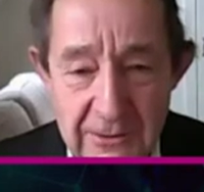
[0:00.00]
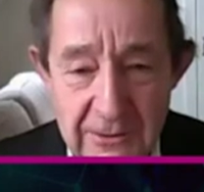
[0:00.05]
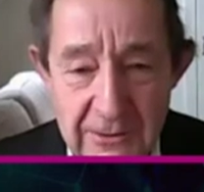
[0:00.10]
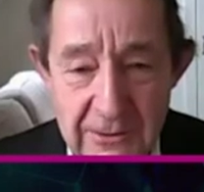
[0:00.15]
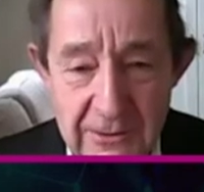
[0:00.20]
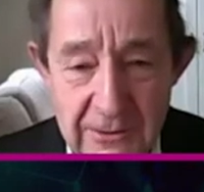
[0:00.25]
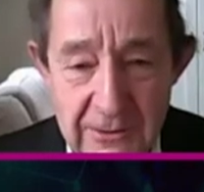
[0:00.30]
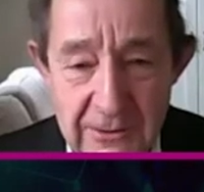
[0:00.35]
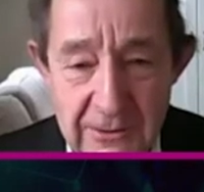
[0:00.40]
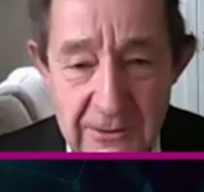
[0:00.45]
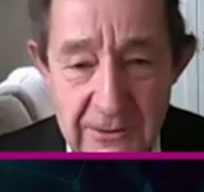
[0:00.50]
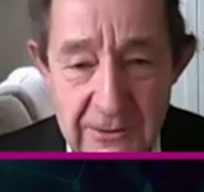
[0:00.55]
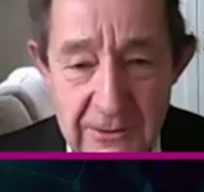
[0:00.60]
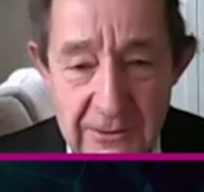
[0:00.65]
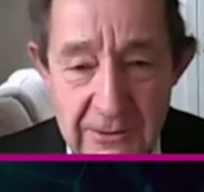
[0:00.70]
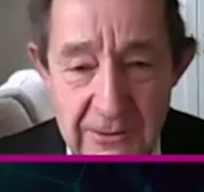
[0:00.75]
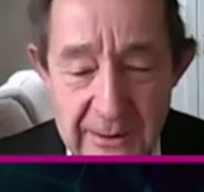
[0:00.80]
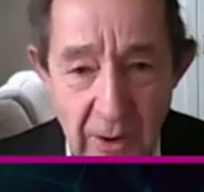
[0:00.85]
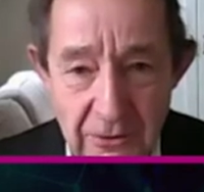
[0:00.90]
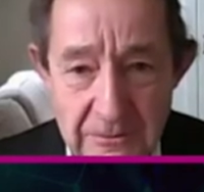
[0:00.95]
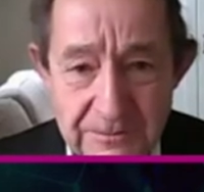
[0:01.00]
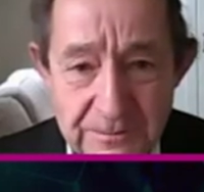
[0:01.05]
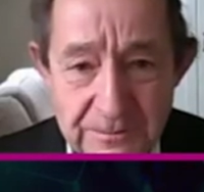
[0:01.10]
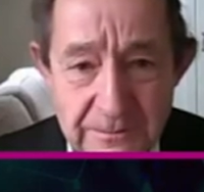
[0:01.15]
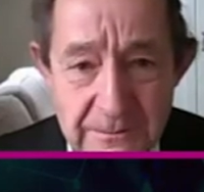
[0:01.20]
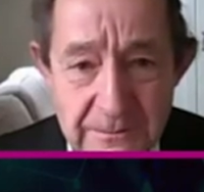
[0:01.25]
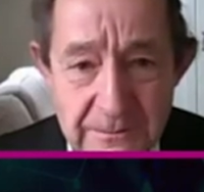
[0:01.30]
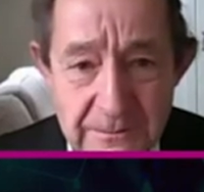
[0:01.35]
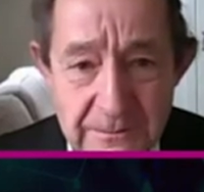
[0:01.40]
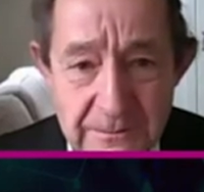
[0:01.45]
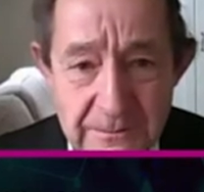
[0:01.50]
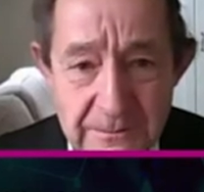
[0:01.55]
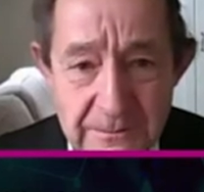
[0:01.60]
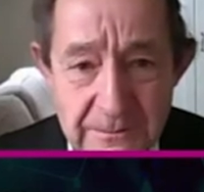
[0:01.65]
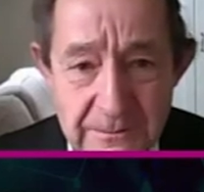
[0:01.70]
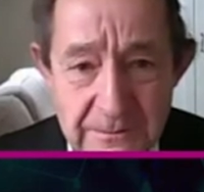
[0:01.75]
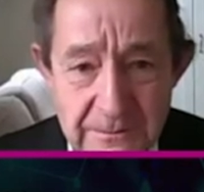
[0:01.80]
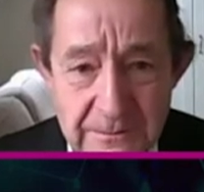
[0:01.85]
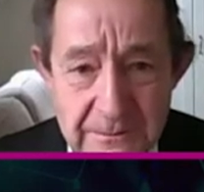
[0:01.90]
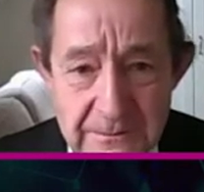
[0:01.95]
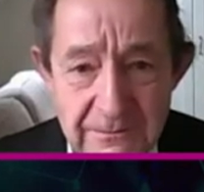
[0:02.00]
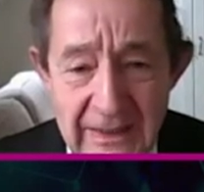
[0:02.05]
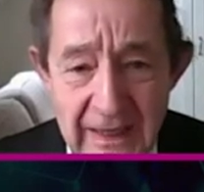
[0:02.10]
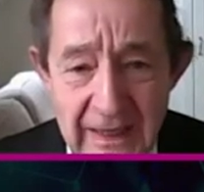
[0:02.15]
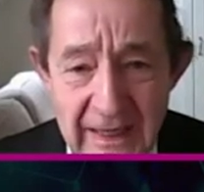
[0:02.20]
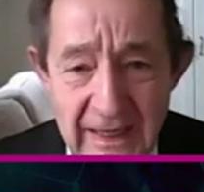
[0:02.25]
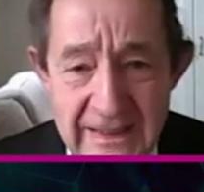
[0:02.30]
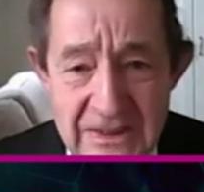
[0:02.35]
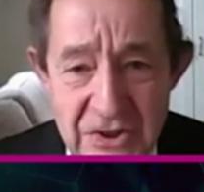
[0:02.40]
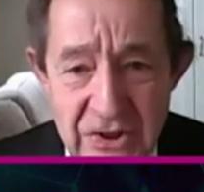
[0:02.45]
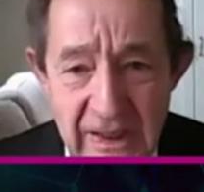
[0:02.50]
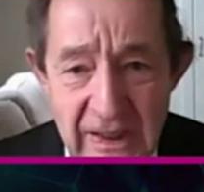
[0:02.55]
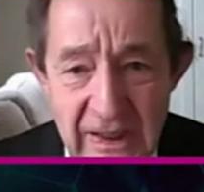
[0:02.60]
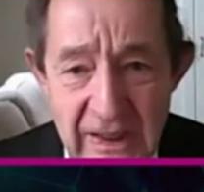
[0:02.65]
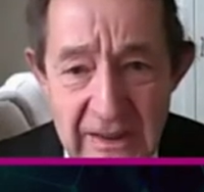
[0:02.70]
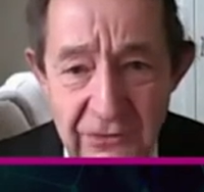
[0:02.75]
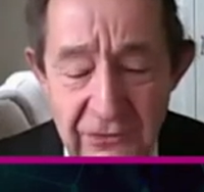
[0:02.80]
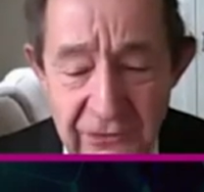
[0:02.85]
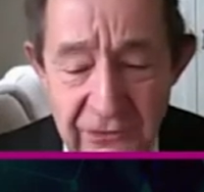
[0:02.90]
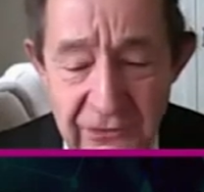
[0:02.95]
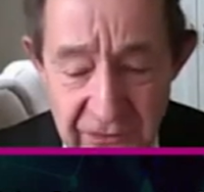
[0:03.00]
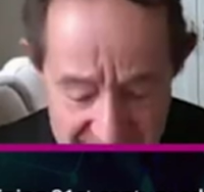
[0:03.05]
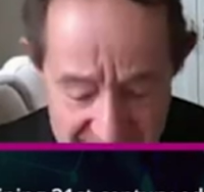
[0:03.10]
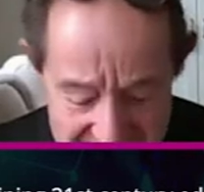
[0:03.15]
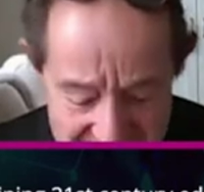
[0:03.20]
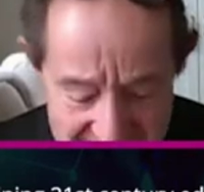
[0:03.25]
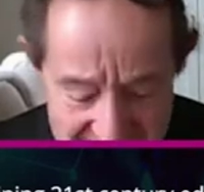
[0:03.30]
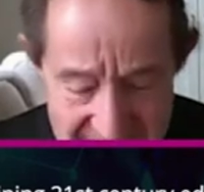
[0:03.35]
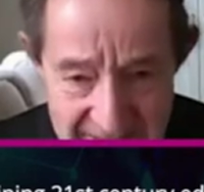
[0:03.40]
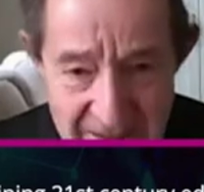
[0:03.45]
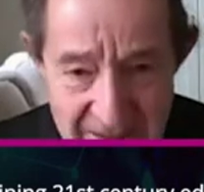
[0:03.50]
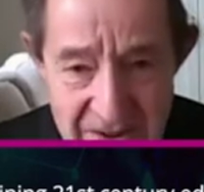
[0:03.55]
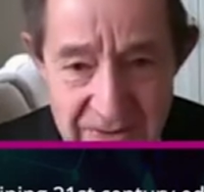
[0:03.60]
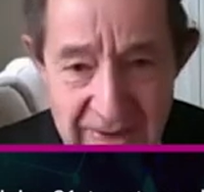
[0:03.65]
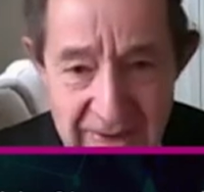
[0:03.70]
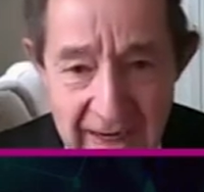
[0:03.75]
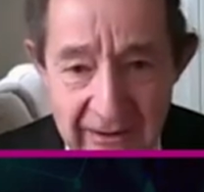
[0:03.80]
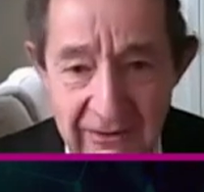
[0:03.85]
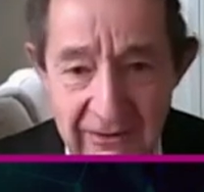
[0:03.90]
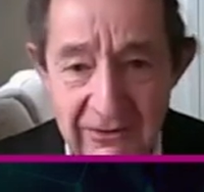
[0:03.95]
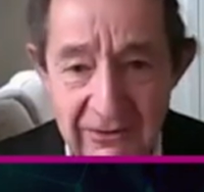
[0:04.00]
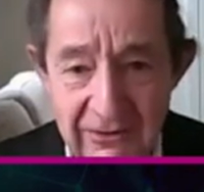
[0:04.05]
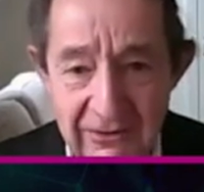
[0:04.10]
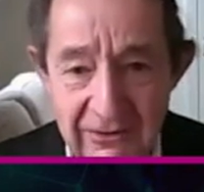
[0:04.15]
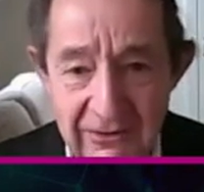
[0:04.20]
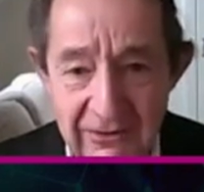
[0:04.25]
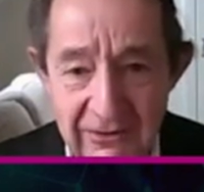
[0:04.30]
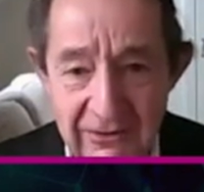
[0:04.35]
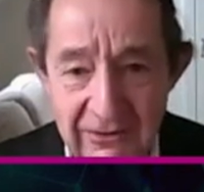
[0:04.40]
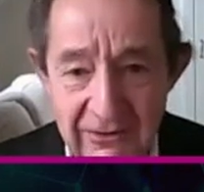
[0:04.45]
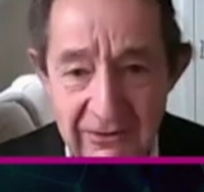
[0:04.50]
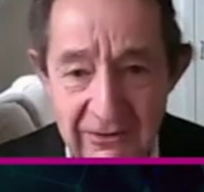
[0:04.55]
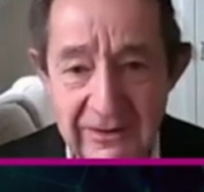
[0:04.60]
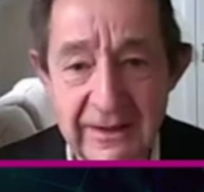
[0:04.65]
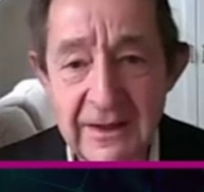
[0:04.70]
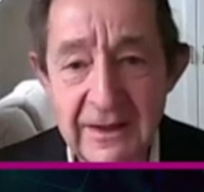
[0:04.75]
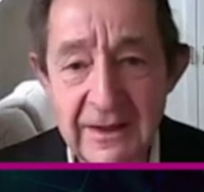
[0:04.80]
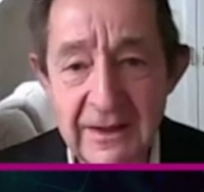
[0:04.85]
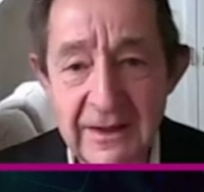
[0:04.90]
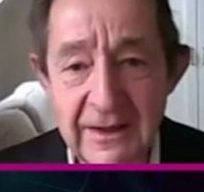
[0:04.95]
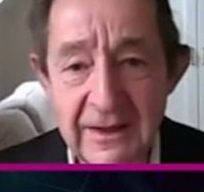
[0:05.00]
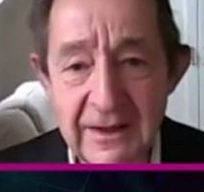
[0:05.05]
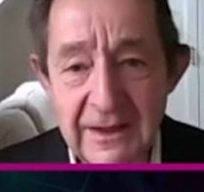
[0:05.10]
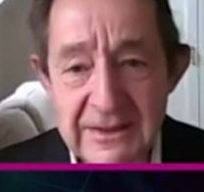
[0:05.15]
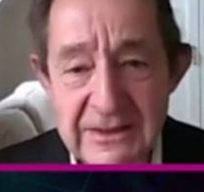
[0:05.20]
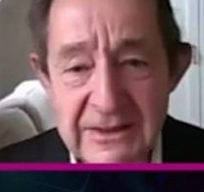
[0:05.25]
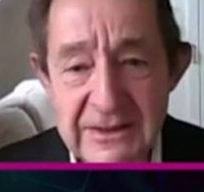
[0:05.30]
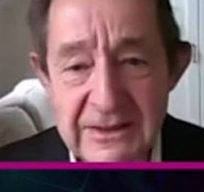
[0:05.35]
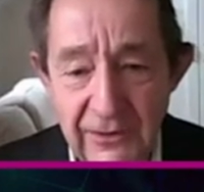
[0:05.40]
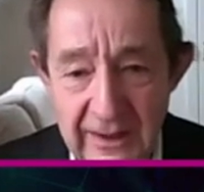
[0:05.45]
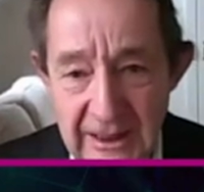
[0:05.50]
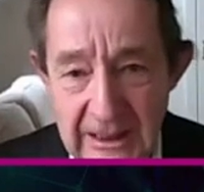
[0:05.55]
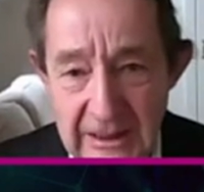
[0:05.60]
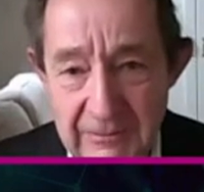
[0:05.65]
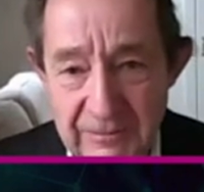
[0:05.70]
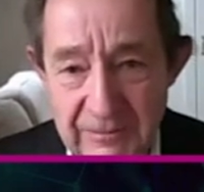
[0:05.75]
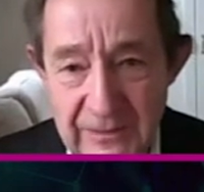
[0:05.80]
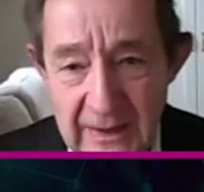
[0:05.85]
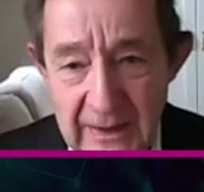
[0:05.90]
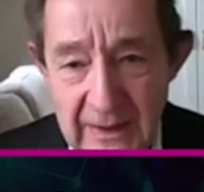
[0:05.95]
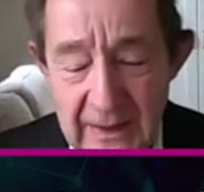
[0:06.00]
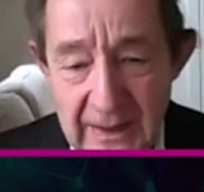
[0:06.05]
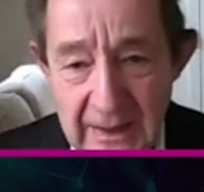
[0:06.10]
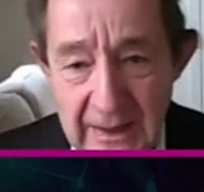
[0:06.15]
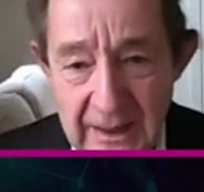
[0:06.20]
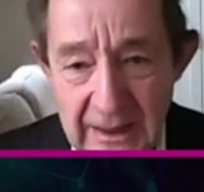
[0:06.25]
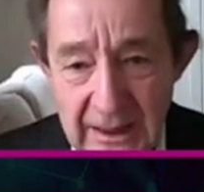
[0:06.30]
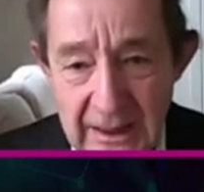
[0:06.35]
Could be one model. And intelligence has been so narrowly defined.